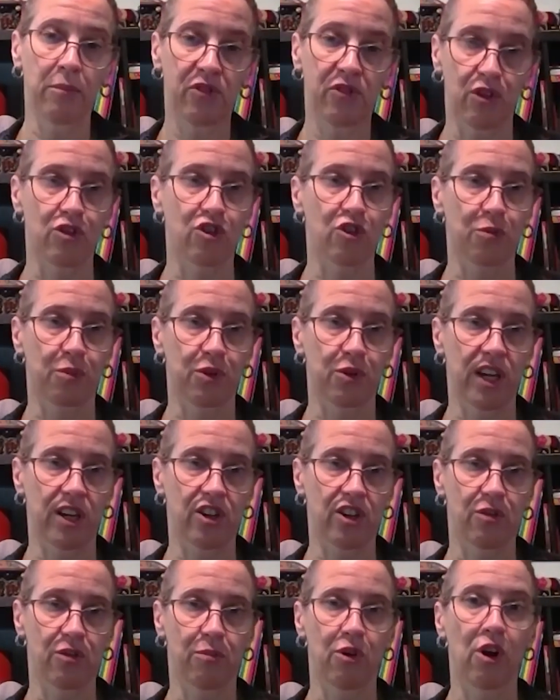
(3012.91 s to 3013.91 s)
social
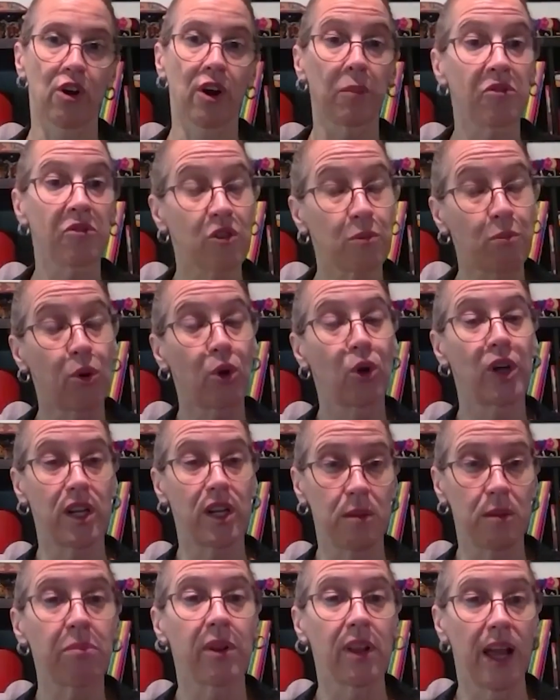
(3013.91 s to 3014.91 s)
protection programs to put
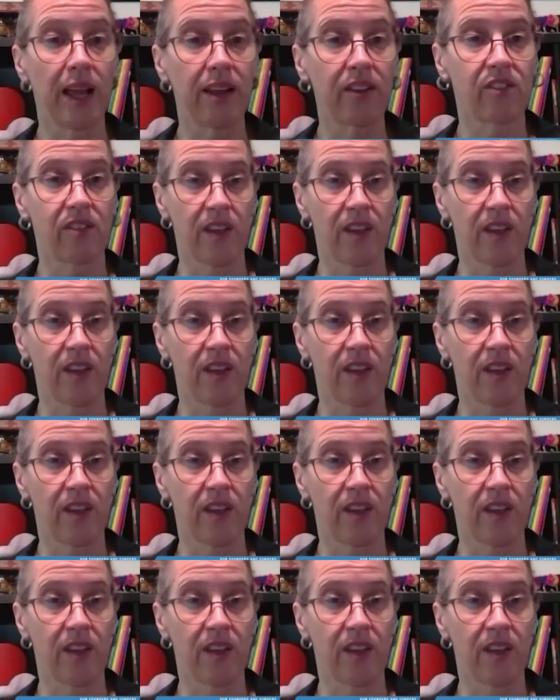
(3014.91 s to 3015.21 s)
in place